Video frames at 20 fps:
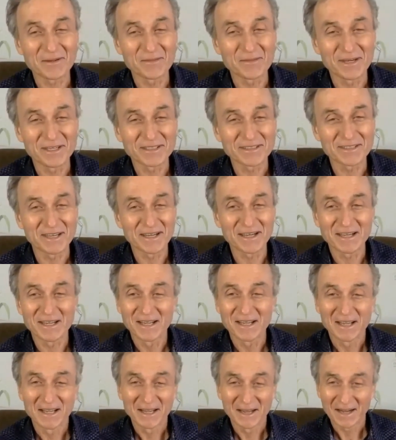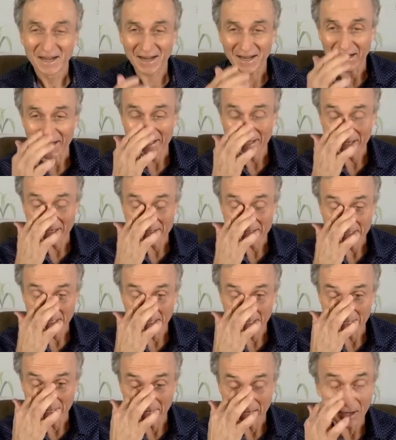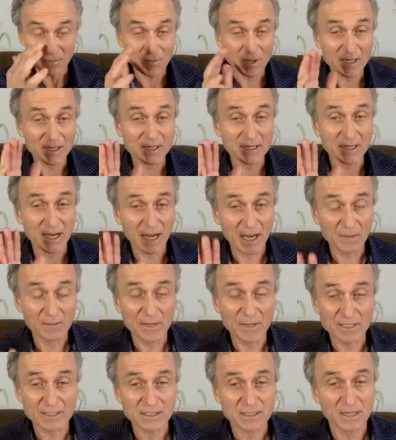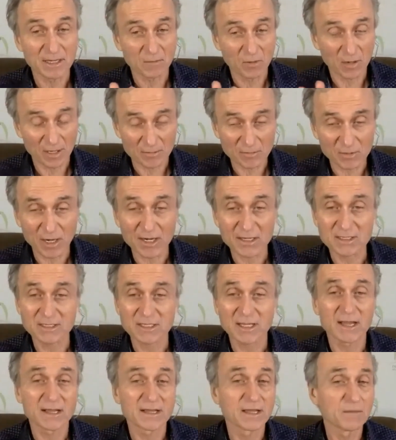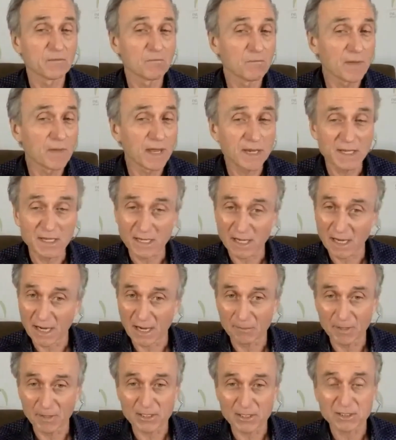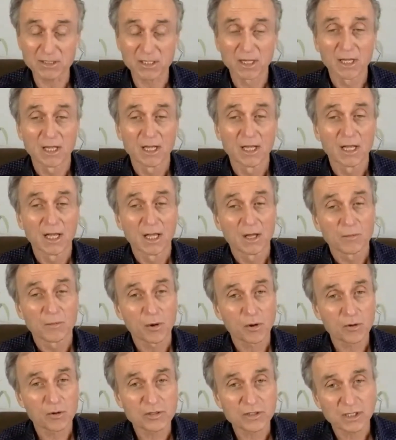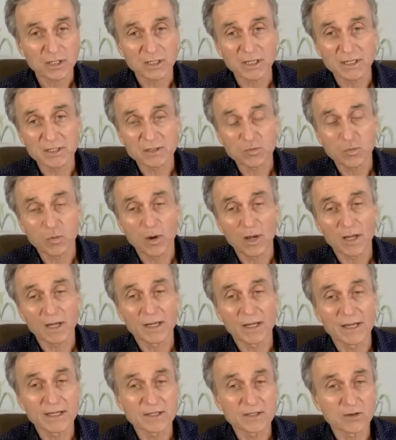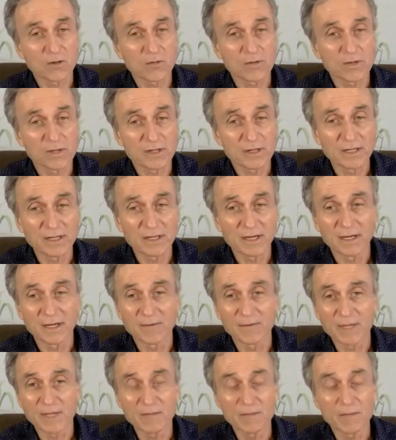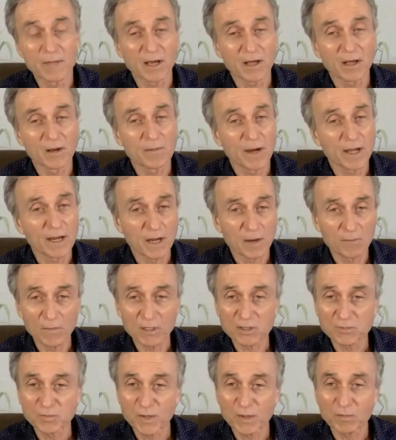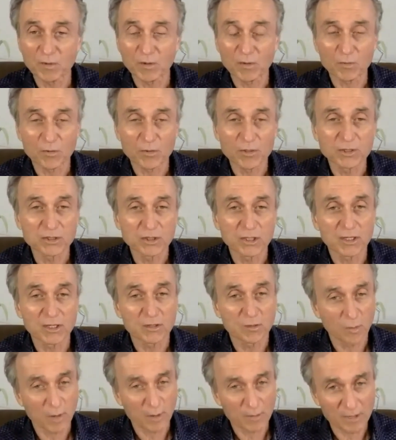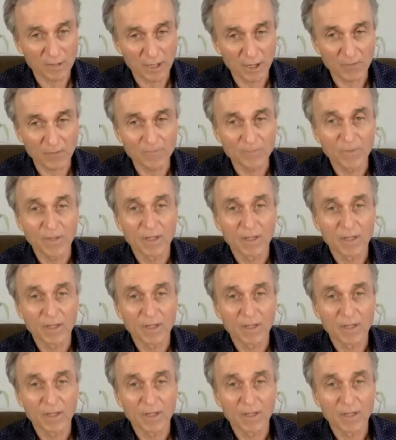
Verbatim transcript: But uh, I can't tell you how many comments. And what I'm trying to say, I get many comments personally as well as over the uh, email about how much people appreciate the webinar.